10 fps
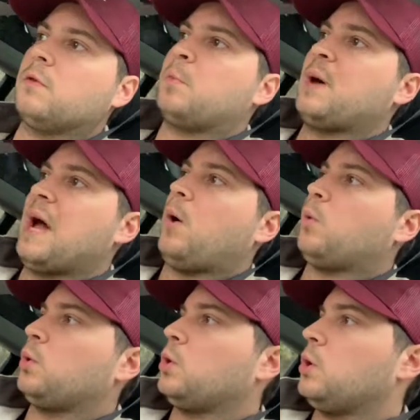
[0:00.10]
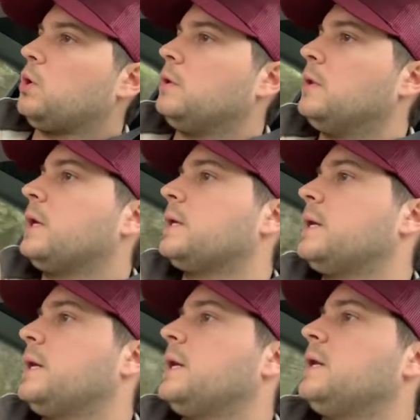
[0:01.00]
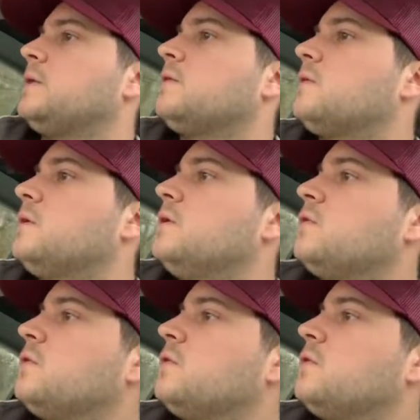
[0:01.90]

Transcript: power that it has is